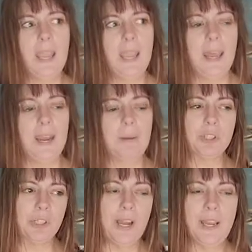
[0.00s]
And I was
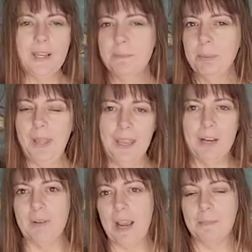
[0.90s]
trying and playing
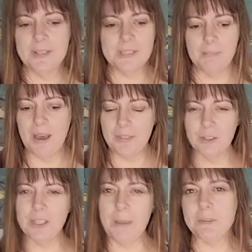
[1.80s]
around with some other
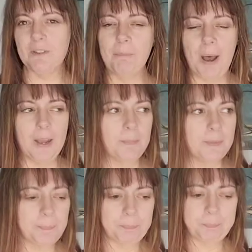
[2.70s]
types of bottoms.